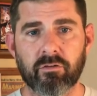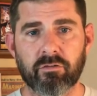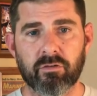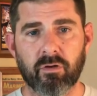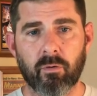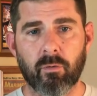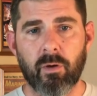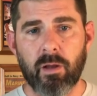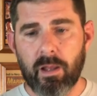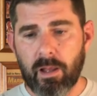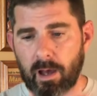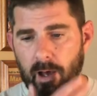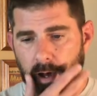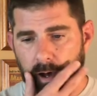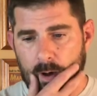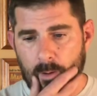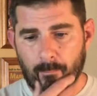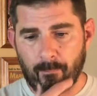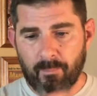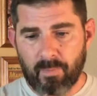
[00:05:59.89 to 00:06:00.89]
So,
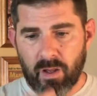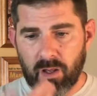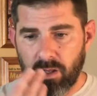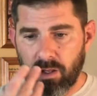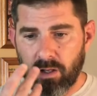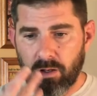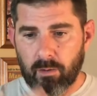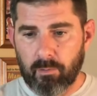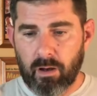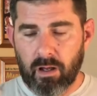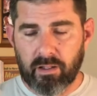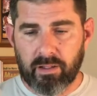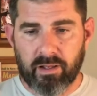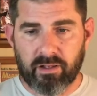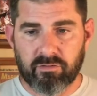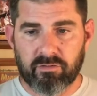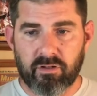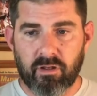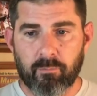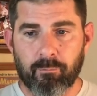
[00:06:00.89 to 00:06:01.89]
um, uh, like
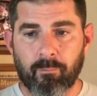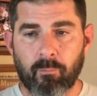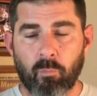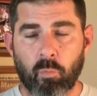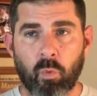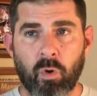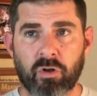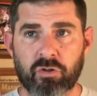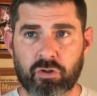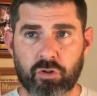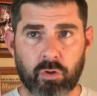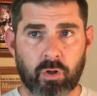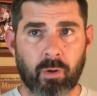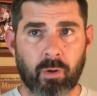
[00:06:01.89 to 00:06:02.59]
I said, once you